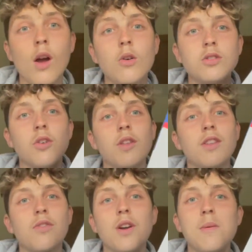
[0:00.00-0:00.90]
It was only
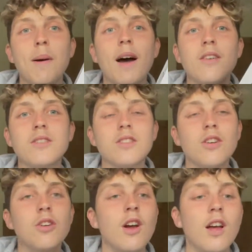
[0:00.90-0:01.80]
£3,
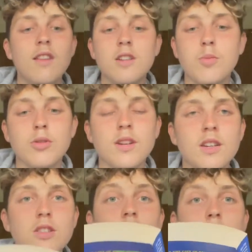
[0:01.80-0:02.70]
so this book's
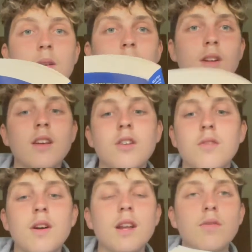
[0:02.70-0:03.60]
actually gonna be a really good
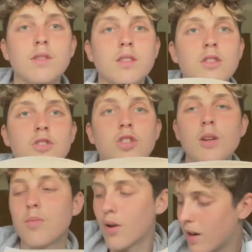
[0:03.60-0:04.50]
read for such a
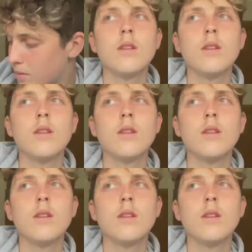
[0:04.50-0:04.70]
cheap price.